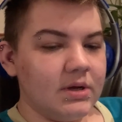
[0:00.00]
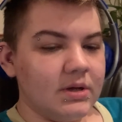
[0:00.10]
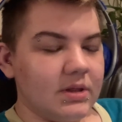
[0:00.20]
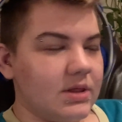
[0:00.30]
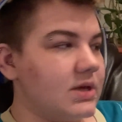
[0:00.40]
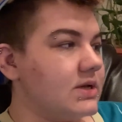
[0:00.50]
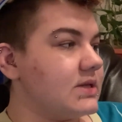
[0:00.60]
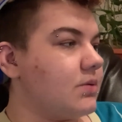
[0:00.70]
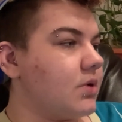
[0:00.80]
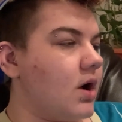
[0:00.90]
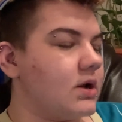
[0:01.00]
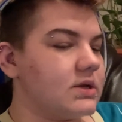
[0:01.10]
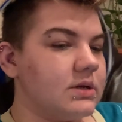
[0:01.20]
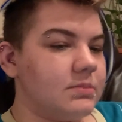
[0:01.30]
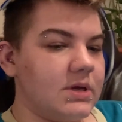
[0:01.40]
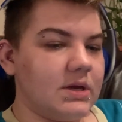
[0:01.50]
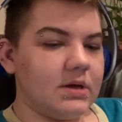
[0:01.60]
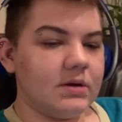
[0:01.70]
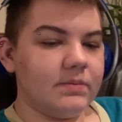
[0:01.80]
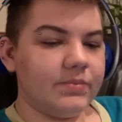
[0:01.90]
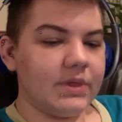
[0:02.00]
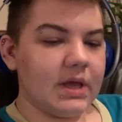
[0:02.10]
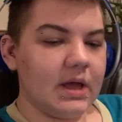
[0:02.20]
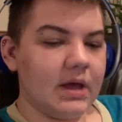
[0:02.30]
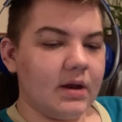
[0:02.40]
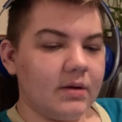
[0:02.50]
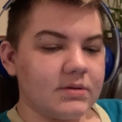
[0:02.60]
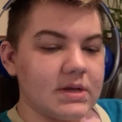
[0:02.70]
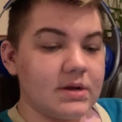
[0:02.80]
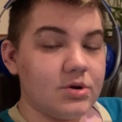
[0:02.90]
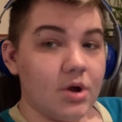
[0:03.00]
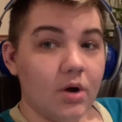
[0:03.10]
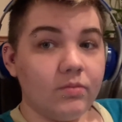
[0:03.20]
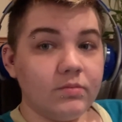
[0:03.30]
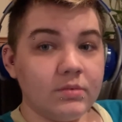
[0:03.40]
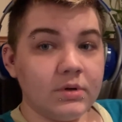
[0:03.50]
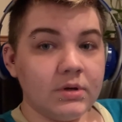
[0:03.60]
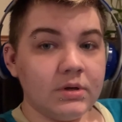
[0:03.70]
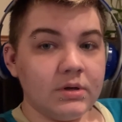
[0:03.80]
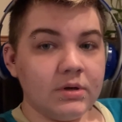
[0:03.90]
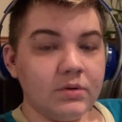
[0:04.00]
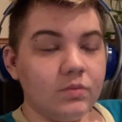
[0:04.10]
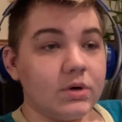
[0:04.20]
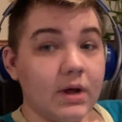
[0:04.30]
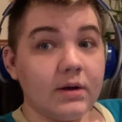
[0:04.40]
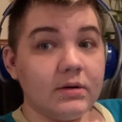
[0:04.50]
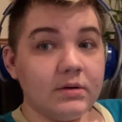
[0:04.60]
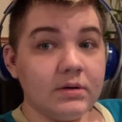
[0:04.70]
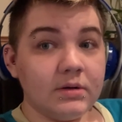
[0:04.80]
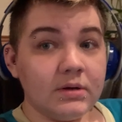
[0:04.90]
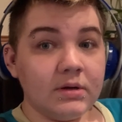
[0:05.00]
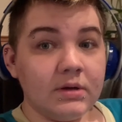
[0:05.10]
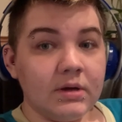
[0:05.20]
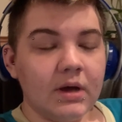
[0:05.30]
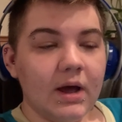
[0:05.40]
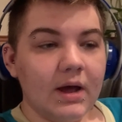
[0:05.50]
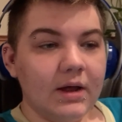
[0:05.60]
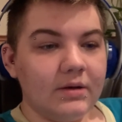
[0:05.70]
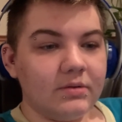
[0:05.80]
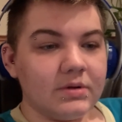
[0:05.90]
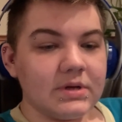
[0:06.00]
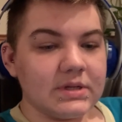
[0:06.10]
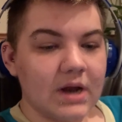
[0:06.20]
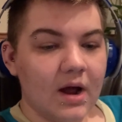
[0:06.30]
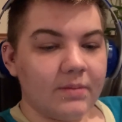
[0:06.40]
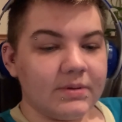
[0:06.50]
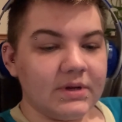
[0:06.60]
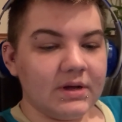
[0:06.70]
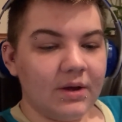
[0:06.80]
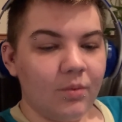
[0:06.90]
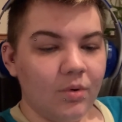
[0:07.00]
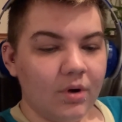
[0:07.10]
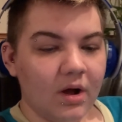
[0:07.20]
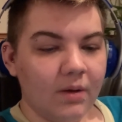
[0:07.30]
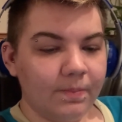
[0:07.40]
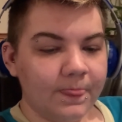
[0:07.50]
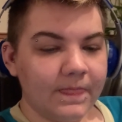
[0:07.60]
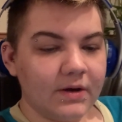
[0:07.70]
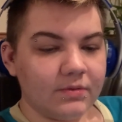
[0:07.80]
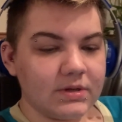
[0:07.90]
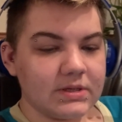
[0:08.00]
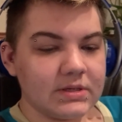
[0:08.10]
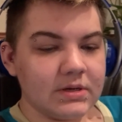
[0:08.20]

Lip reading: the things that were haunting me, and I was like, no, we're done. And it stopped. I woke up, and it was